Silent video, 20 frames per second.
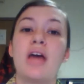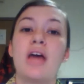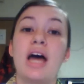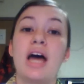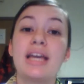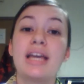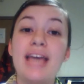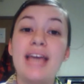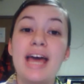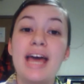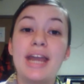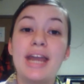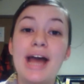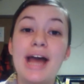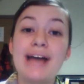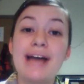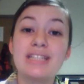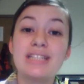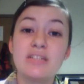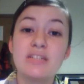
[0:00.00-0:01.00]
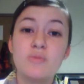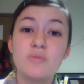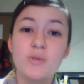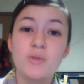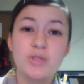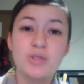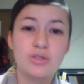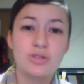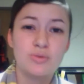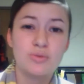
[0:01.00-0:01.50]
Again, I didn't
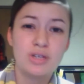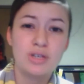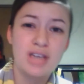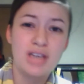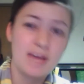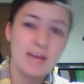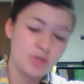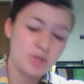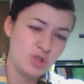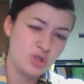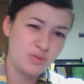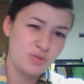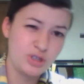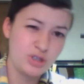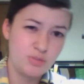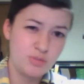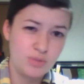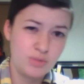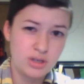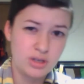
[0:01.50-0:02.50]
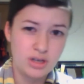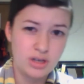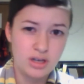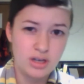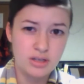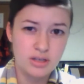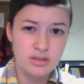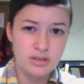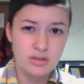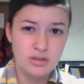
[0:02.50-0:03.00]
want to recap too much
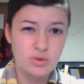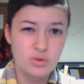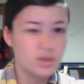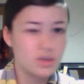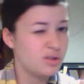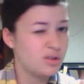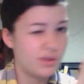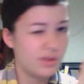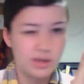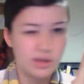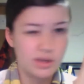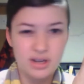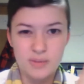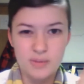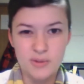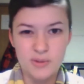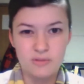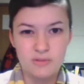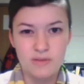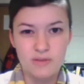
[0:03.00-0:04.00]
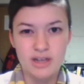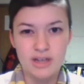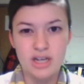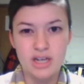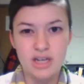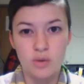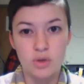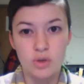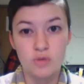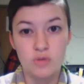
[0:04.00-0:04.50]
because you can look it up and find
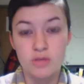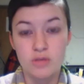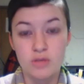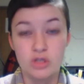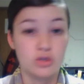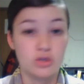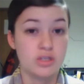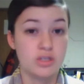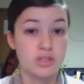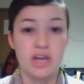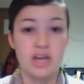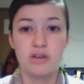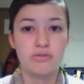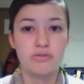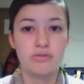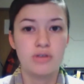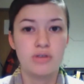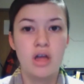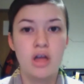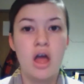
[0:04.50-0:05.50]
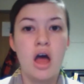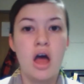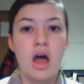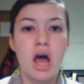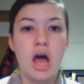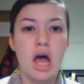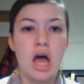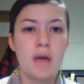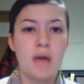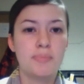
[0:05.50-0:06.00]
out what you missed yourself.
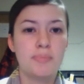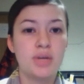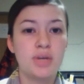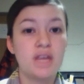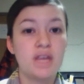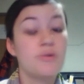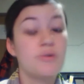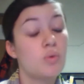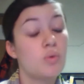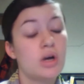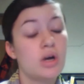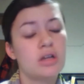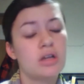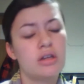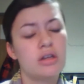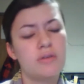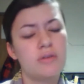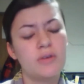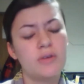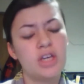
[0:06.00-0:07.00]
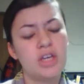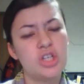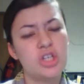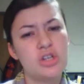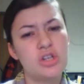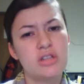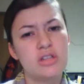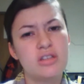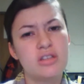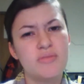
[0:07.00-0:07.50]
But if you want
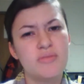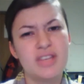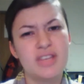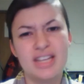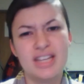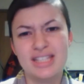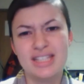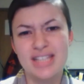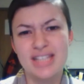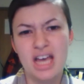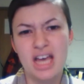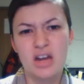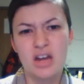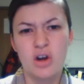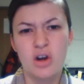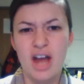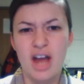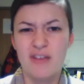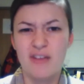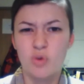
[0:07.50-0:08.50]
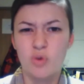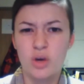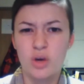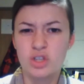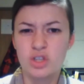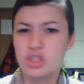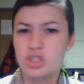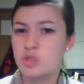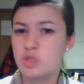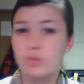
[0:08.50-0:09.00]
clarification on something I said or have
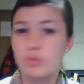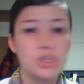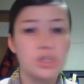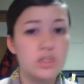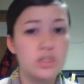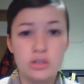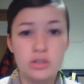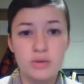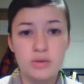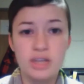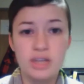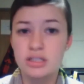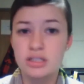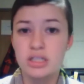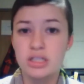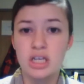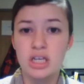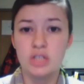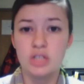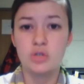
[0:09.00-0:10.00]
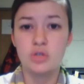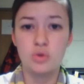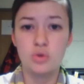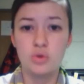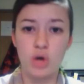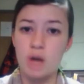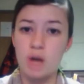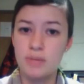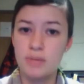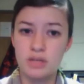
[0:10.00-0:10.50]
questions, please don't hesitate to
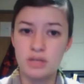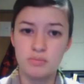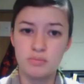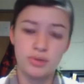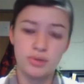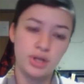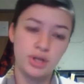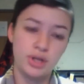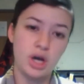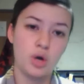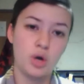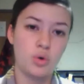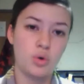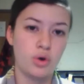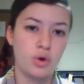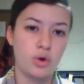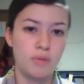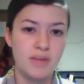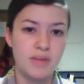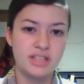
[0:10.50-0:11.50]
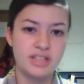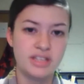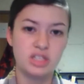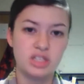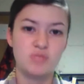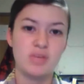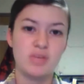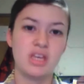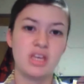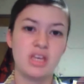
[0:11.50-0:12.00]
comment below or
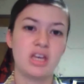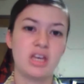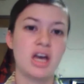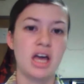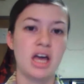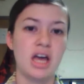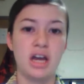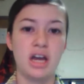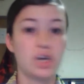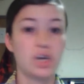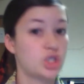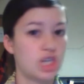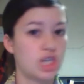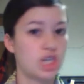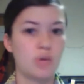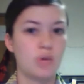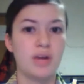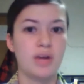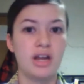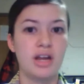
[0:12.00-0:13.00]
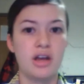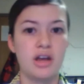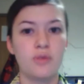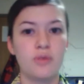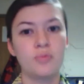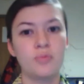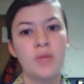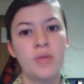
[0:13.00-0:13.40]
message me and I'll share what I know.